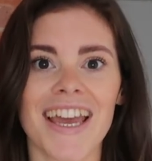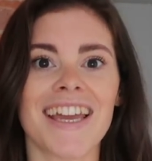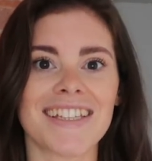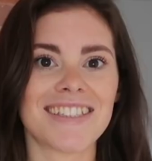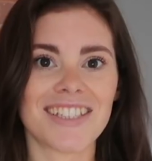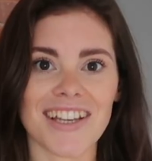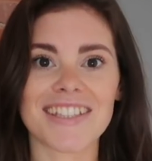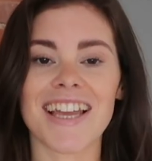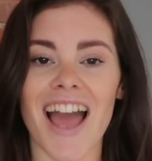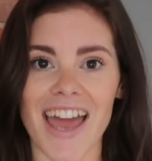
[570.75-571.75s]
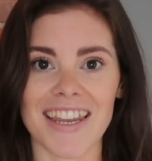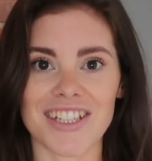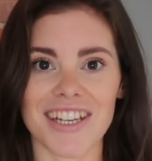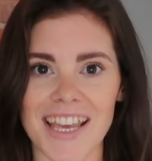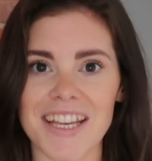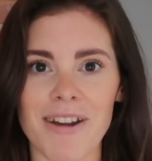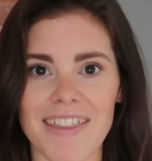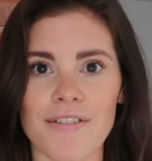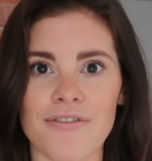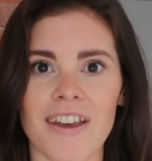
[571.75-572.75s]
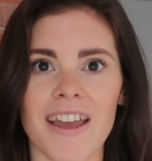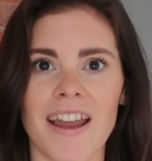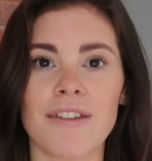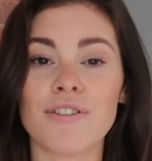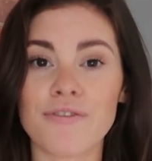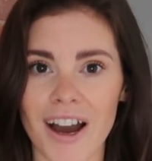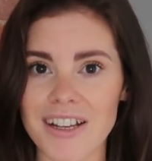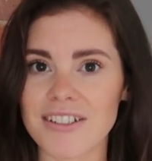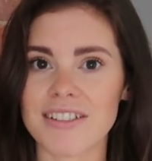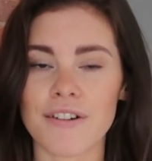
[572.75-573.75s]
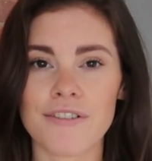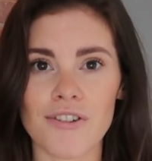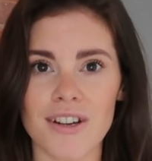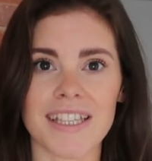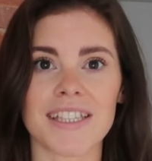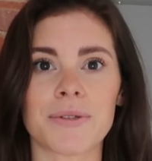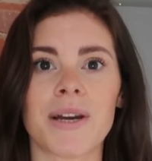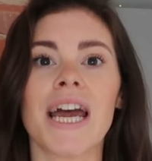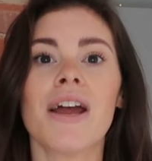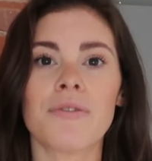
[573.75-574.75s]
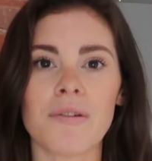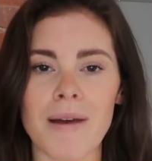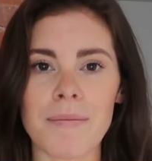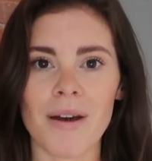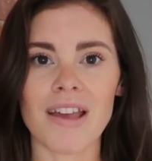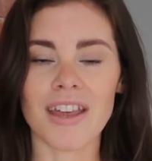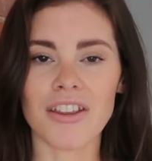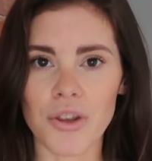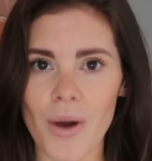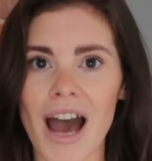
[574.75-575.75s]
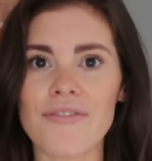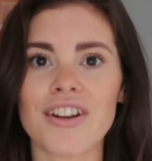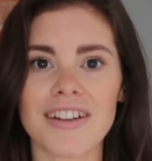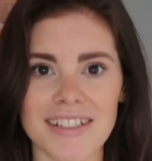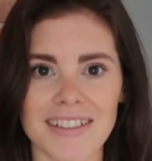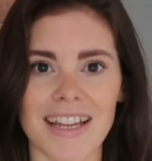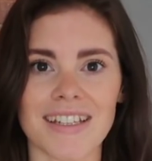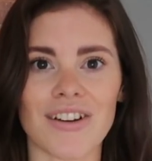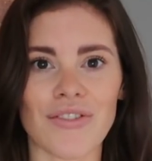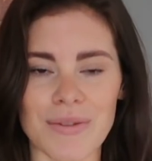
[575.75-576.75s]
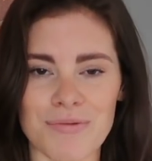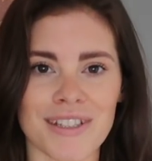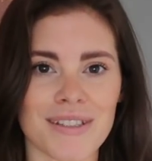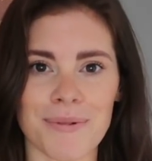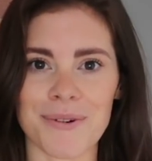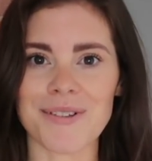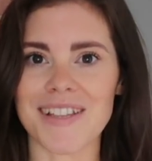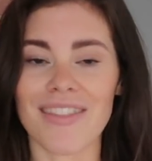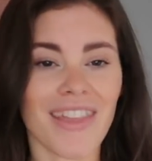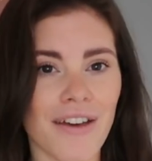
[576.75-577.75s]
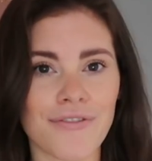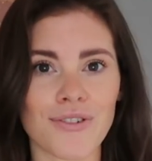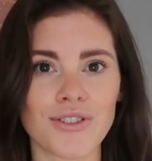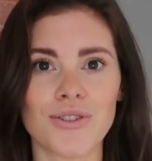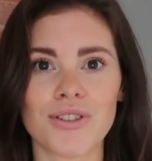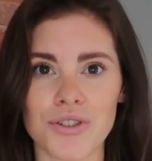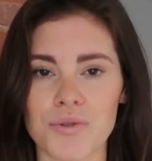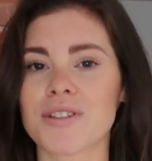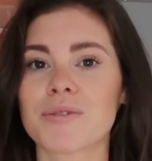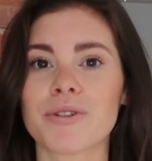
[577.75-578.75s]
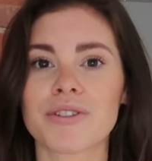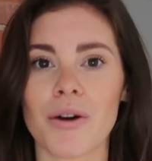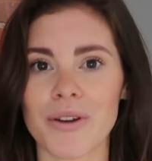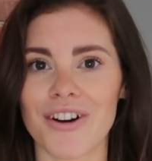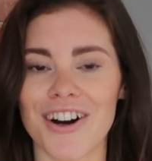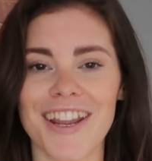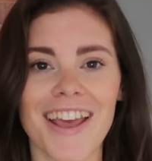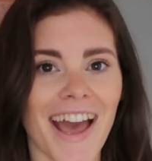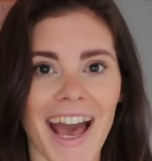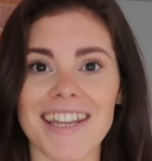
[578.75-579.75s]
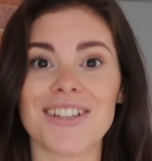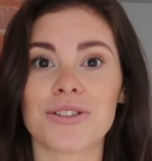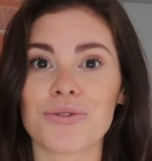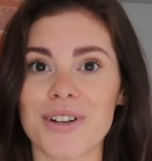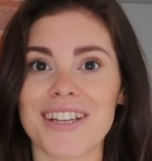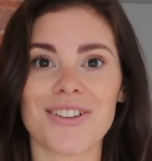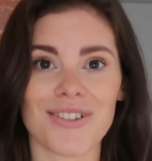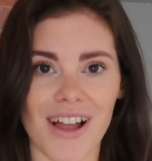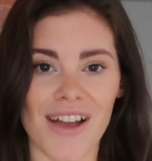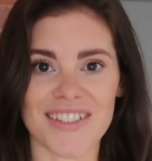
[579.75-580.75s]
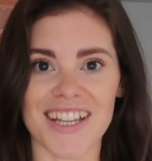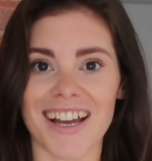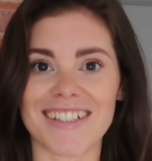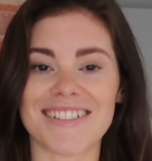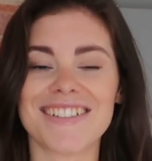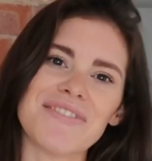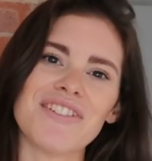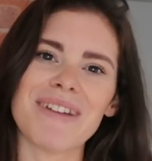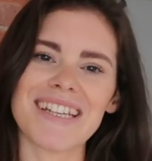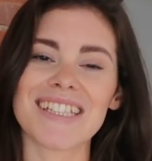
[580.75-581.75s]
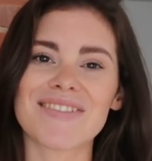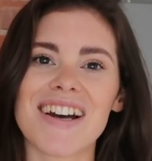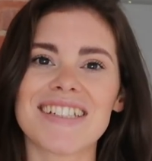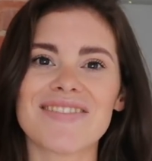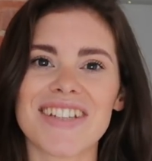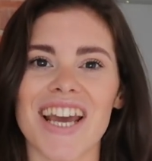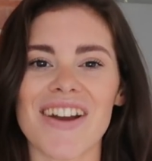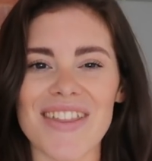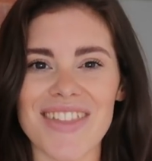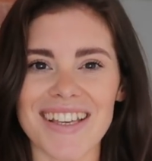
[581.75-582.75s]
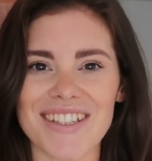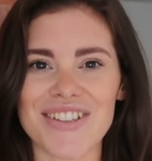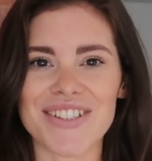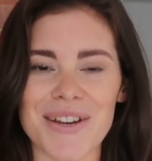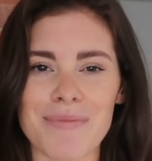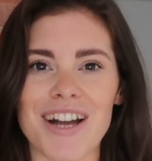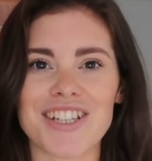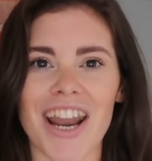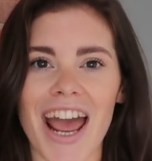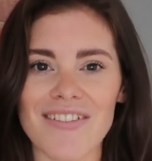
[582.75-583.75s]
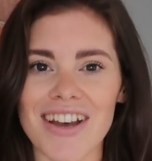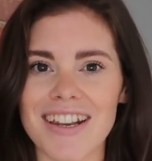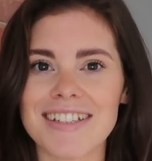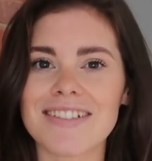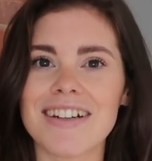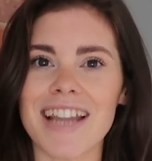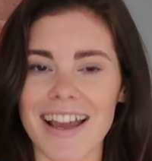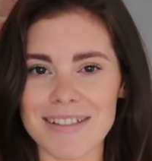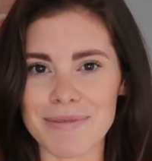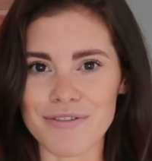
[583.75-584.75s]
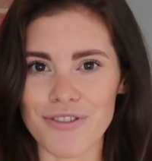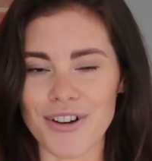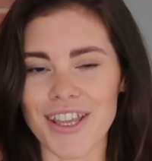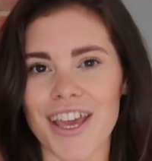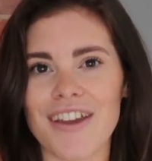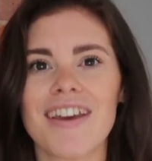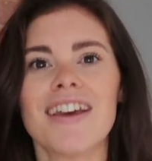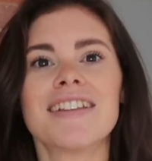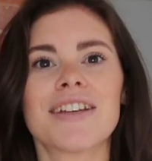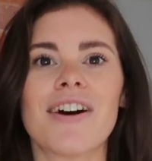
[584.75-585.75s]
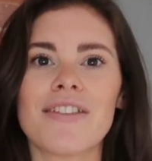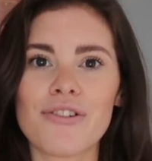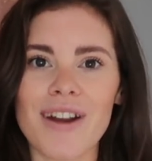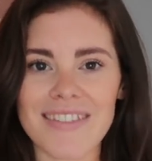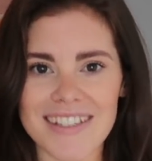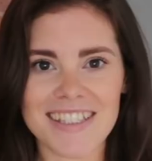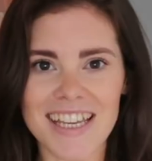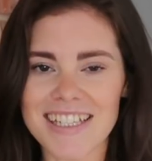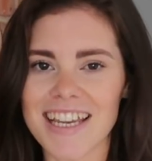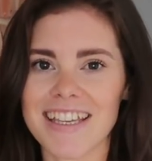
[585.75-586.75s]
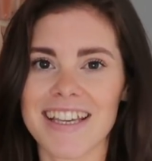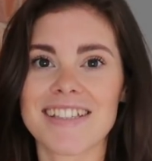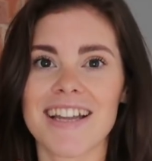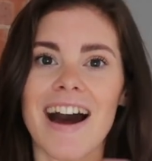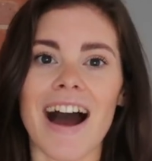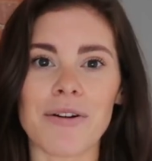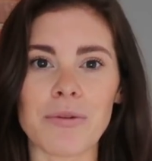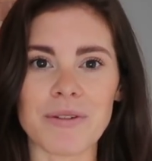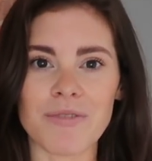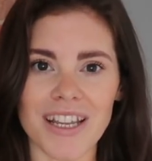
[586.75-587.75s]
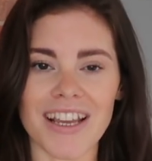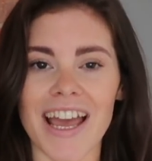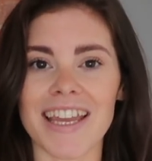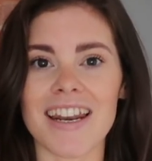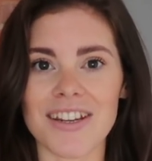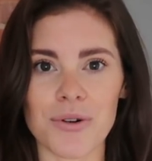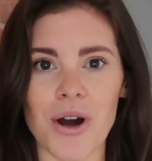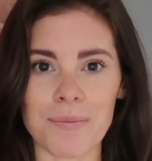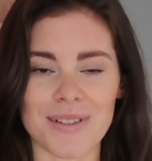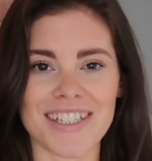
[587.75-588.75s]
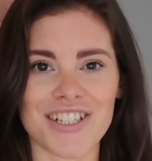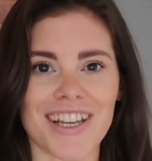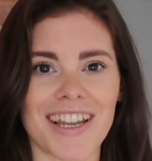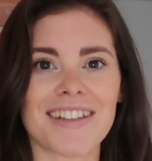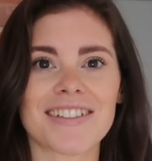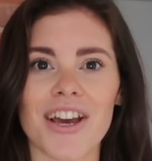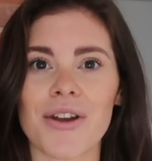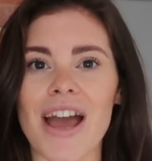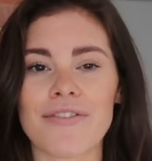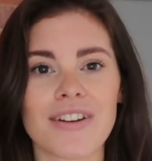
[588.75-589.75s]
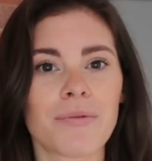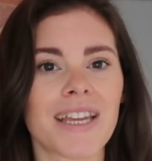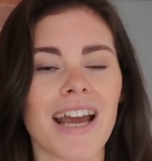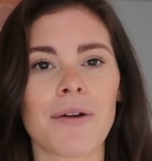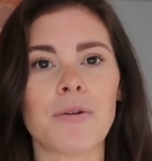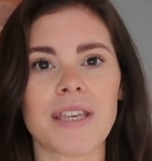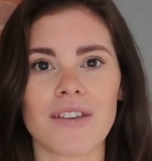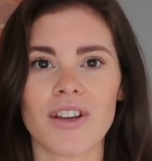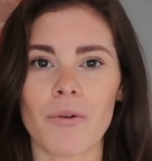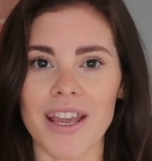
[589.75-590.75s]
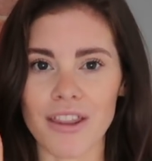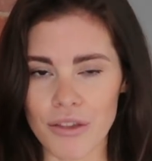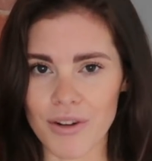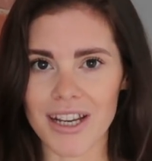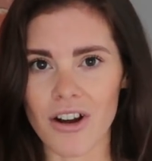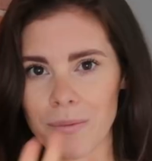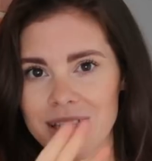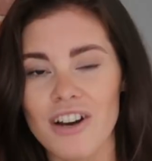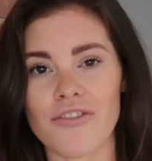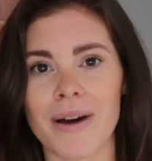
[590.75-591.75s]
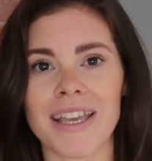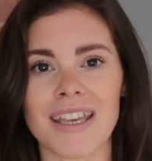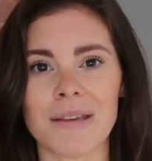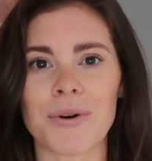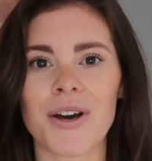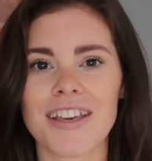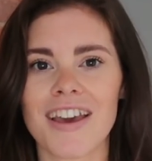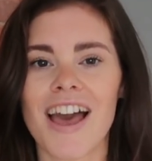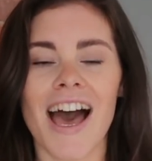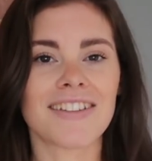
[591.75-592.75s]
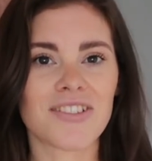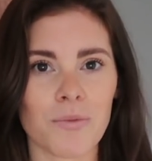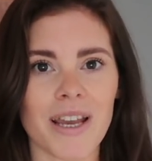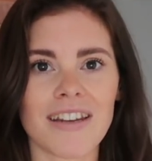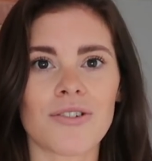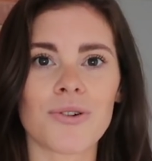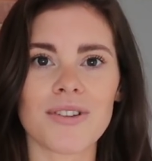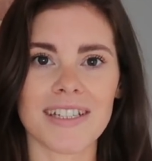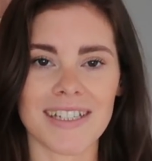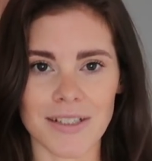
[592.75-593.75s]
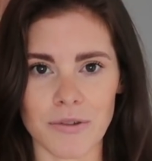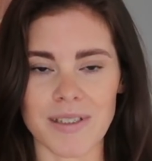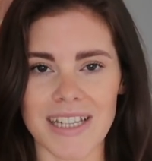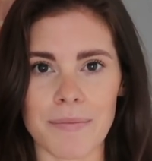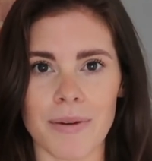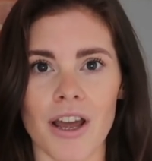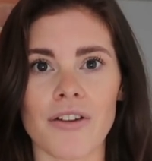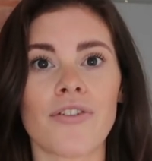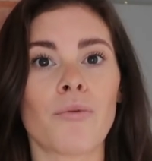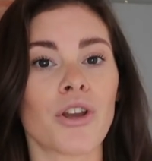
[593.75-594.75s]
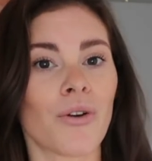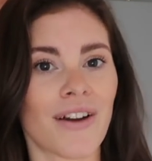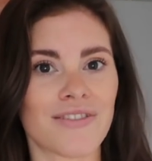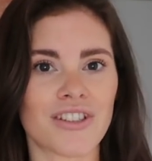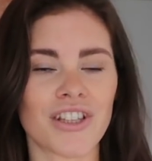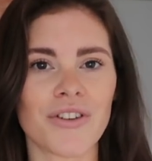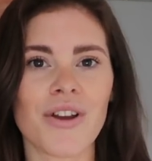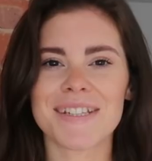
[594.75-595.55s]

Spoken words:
It's just energy. Take away that fear, and if you find yourself falling into it, remember that you have an understanding of the principles and therefore you can trust what's going on and enjoy your lifestyle. If you've made it this far into the video, thank you so much, and I have a little announcement for you. So throughout this 30-day Kickstart, I will be running a little competition. So every week I will be giving away 3 copies of my ebook, and to win, all the details will be down below for what you have to do.